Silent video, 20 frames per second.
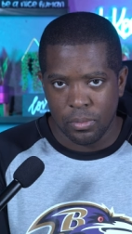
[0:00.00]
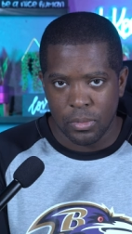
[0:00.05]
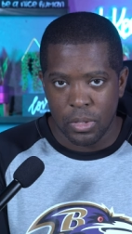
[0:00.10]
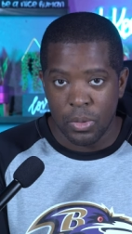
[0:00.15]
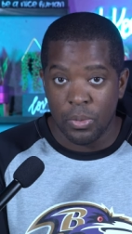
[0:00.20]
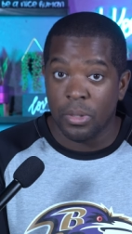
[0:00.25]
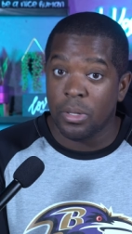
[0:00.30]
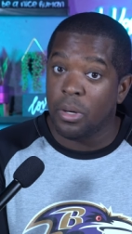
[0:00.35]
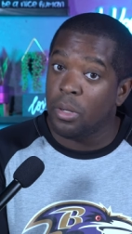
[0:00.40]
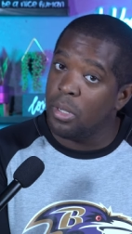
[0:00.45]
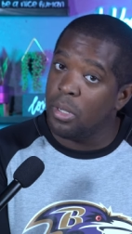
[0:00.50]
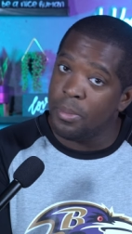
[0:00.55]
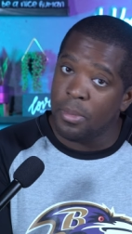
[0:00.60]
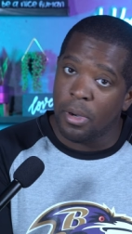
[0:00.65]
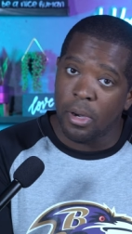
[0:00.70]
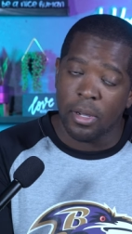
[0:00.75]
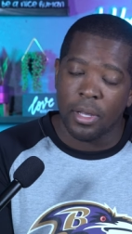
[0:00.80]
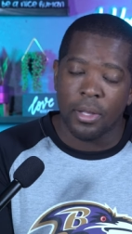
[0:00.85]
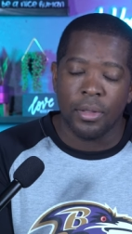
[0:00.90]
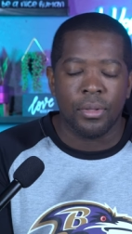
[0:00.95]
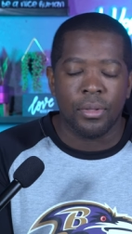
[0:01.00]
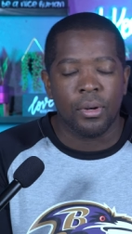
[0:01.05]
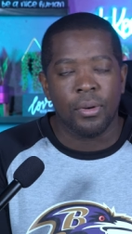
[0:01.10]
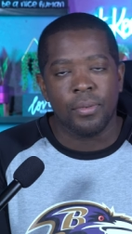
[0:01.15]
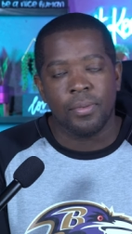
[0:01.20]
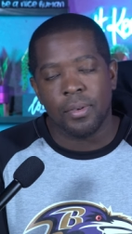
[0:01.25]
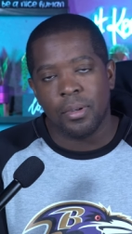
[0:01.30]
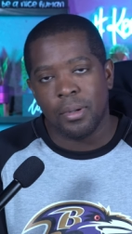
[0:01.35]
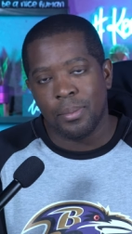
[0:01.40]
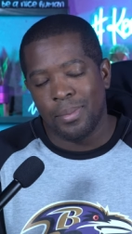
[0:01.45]
We know Lamar can throw
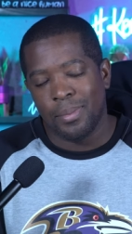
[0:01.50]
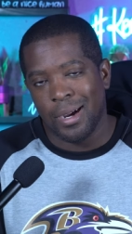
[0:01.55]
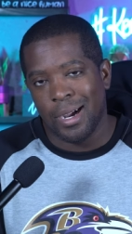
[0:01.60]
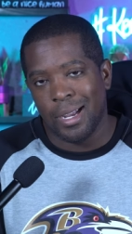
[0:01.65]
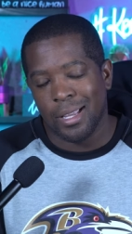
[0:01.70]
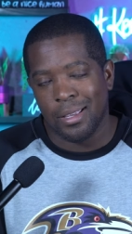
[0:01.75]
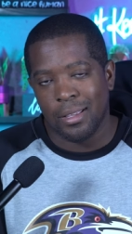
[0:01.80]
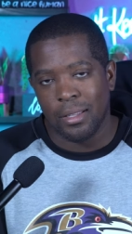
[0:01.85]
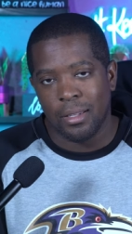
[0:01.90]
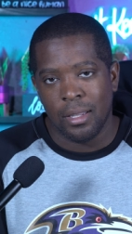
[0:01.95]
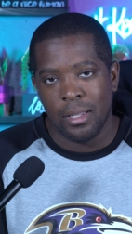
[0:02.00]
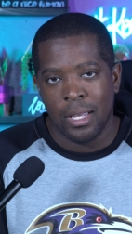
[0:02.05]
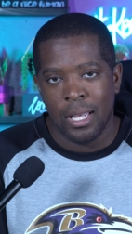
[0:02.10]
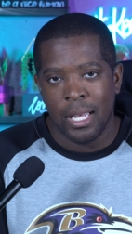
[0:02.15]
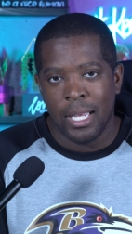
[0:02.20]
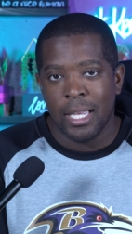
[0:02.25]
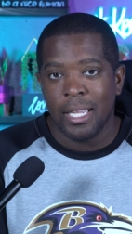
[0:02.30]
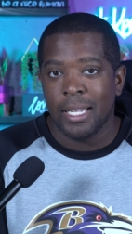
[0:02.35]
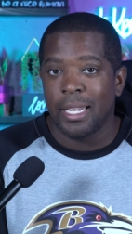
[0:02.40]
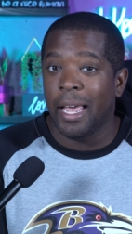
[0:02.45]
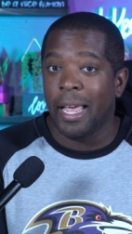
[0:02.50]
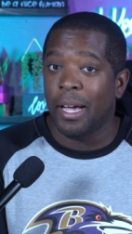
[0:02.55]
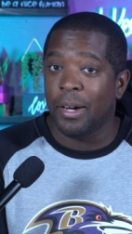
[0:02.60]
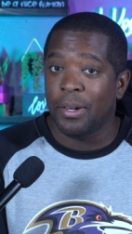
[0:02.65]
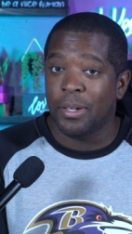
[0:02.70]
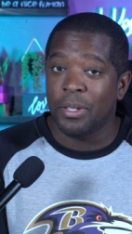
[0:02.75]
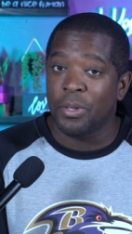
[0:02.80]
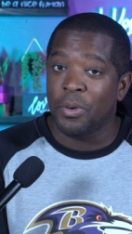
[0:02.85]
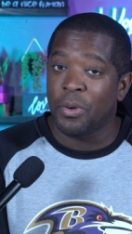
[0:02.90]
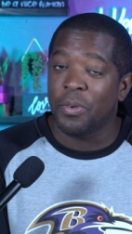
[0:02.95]
from the pocket.
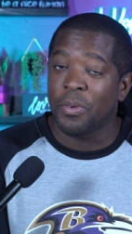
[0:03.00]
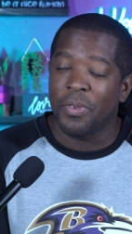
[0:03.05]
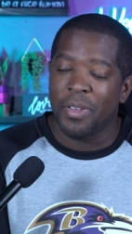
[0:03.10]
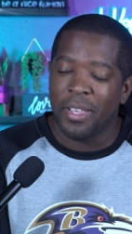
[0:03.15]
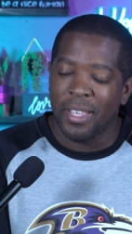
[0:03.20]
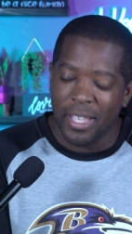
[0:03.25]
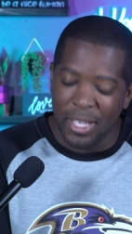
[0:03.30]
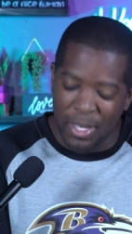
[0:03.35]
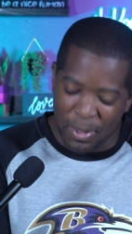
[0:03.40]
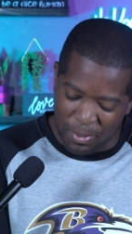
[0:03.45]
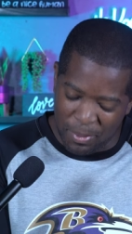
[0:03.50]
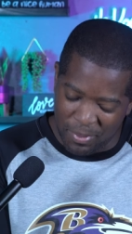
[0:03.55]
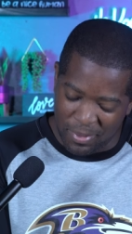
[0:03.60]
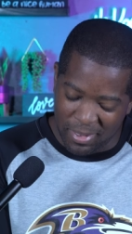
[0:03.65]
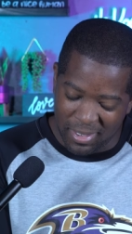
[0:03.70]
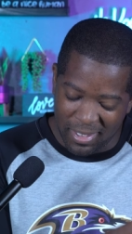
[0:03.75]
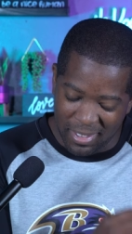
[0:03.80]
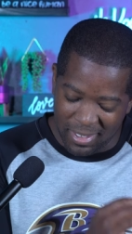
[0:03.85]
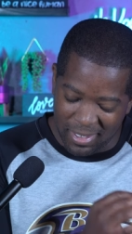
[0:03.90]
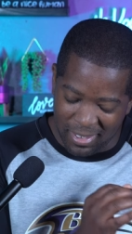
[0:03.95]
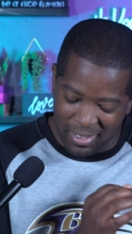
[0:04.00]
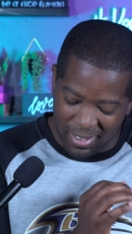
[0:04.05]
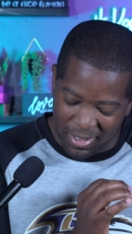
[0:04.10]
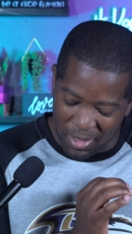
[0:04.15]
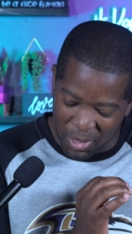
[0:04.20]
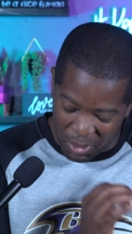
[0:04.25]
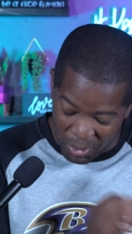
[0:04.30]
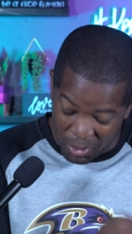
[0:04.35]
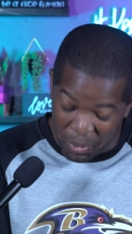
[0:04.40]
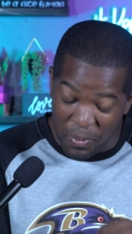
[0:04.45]
Now, in order for him to, to
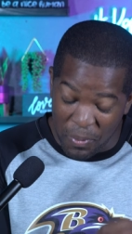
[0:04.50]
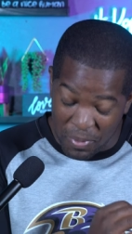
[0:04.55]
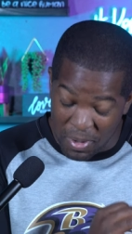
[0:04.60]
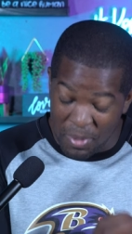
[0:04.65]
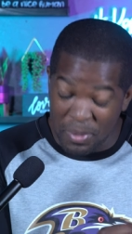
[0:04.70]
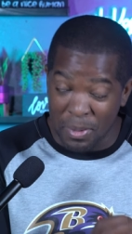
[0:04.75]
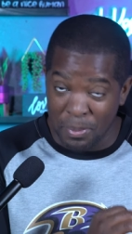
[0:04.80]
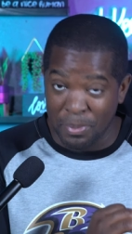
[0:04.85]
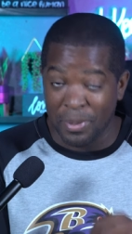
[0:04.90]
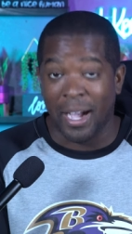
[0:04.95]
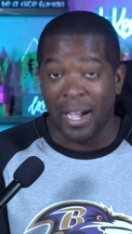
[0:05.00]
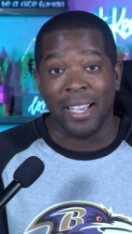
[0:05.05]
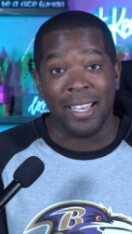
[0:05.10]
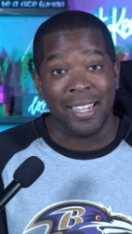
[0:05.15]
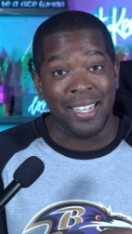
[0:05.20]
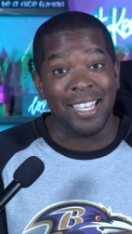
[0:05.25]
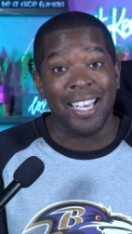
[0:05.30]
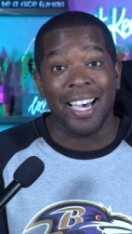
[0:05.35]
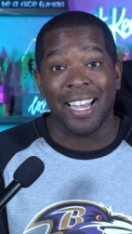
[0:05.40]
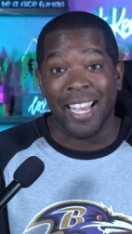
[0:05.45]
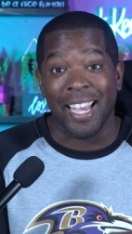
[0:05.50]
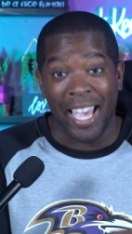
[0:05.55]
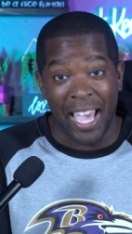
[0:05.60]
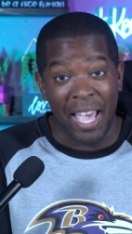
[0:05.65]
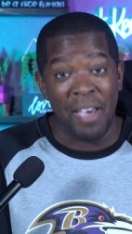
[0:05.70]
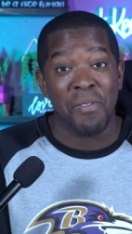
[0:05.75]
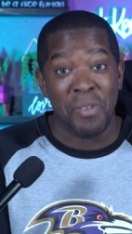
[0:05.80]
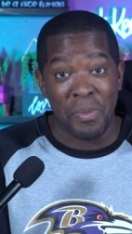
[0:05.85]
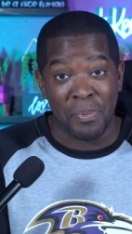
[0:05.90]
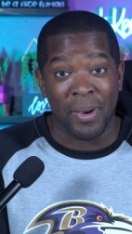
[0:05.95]
throw from the pocket, he got to
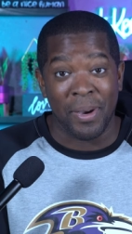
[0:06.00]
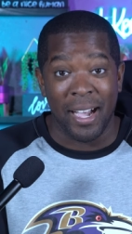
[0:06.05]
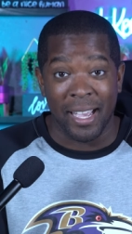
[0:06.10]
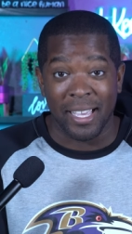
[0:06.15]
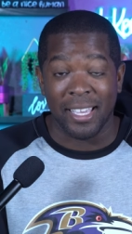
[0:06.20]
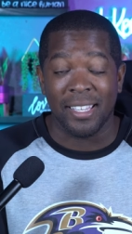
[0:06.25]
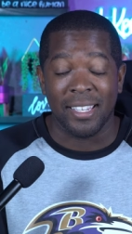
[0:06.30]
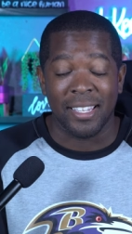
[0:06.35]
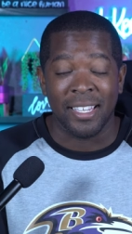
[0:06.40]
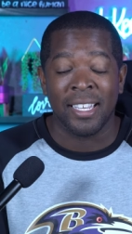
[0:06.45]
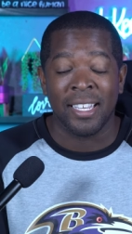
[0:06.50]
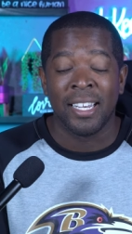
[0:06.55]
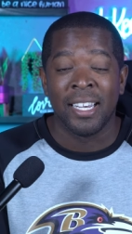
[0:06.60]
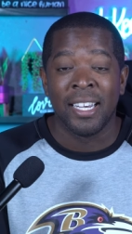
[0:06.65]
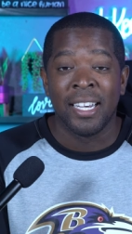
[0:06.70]
have a pocket.